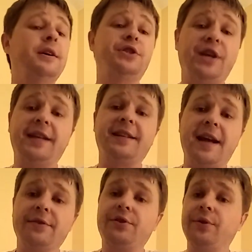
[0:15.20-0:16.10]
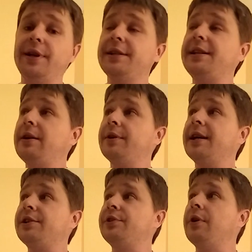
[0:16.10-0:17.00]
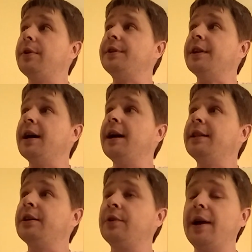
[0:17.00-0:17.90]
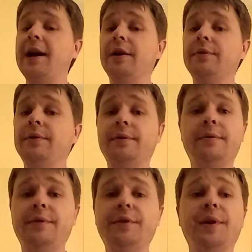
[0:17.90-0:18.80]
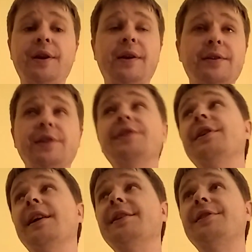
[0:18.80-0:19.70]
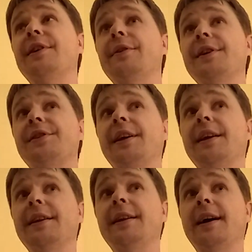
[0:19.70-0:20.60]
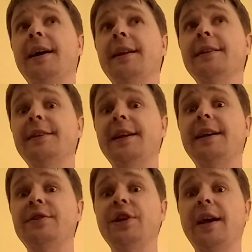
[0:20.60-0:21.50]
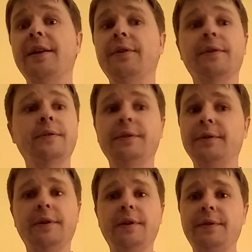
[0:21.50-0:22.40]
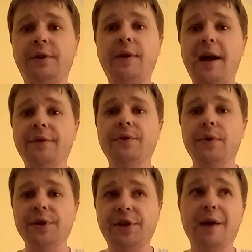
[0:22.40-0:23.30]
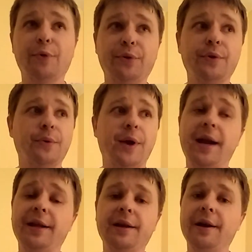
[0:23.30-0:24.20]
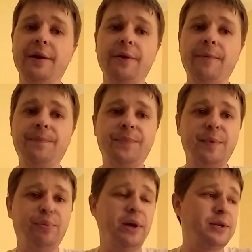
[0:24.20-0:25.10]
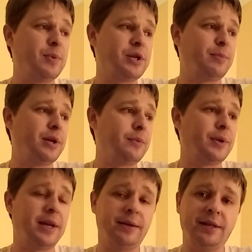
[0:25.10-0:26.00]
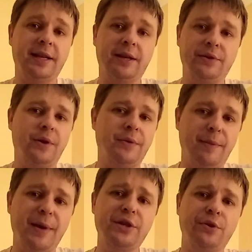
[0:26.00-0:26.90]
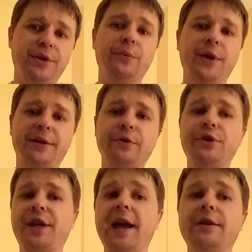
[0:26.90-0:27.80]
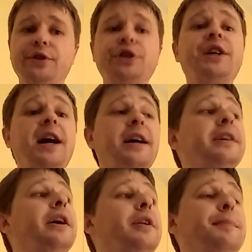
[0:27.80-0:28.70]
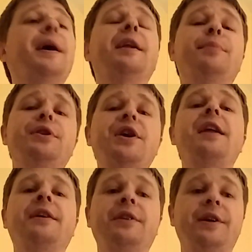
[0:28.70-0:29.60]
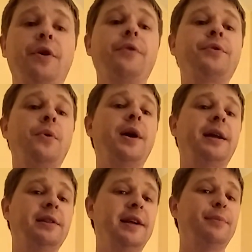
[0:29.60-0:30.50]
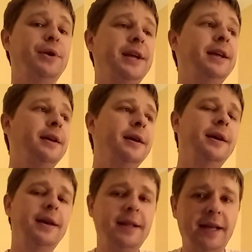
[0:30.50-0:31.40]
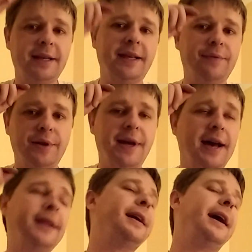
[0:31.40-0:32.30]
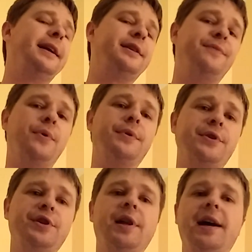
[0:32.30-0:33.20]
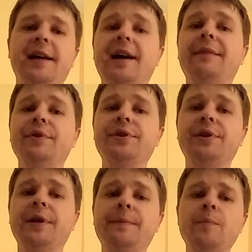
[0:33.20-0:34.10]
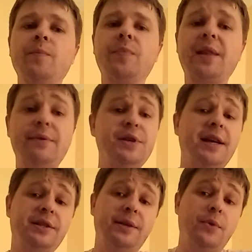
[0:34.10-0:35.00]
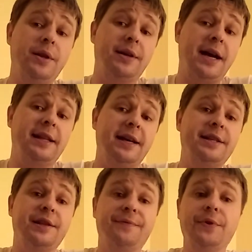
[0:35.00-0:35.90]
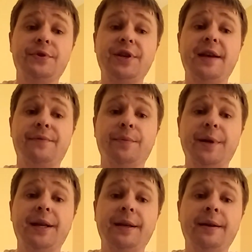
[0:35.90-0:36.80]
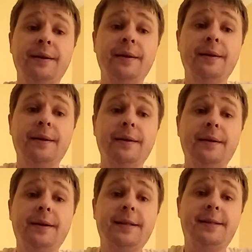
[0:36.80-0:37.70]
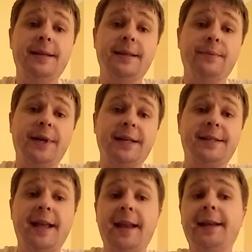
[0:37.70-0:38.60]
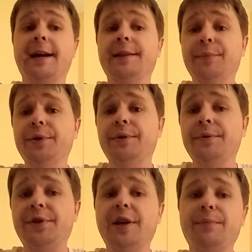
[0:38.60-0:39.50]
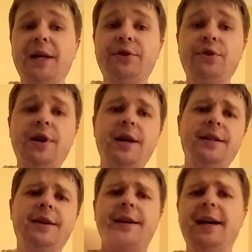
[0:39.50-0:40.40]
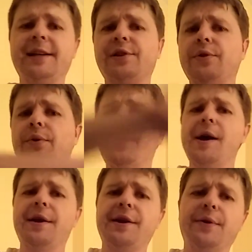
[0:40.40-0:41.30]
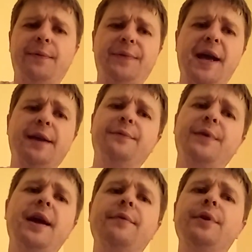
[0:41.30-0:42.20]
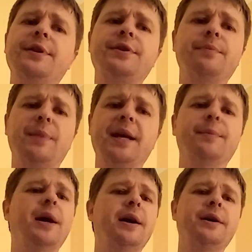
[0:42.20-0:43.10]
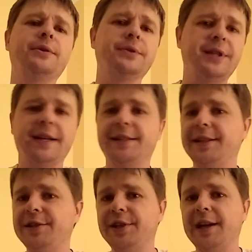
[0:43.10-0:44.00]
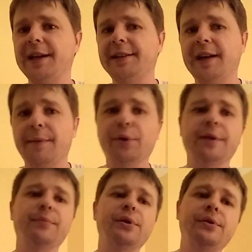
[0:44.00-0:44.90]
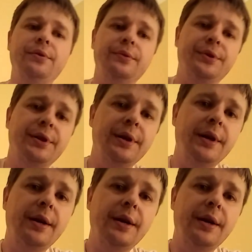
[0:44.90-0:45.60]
Shakedown Street is how it got started tonight. And the crowd, you could hear, I was listening on Sirius again tonight on the Dead Channel. The crowd noise coming through the radio. Place must have been where are they measuring the Richter scale in Chicago? That might have been technically an earthquake. Liberty had to give the nod of the hat to 4th of July, obviously. That was actually one of the highlights of the first set for me. See, then we got Standing on the Moon, sung by Trey. Then a nice little run here of fan favorites. Me and my uncle, Tennessee Jed, Cumberland Blues,